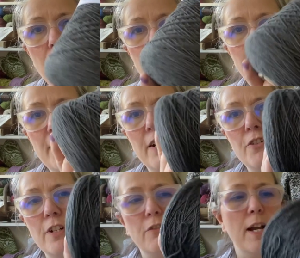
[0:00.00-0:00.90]

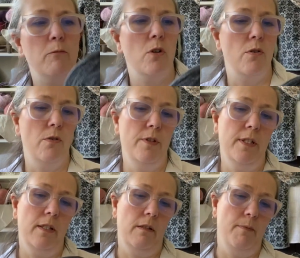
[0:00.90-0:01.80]
500 gram
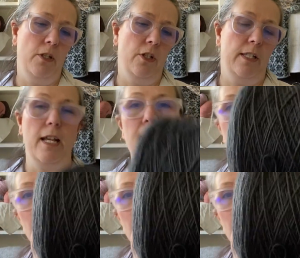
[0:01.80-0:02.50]
cones. Let me just, yes,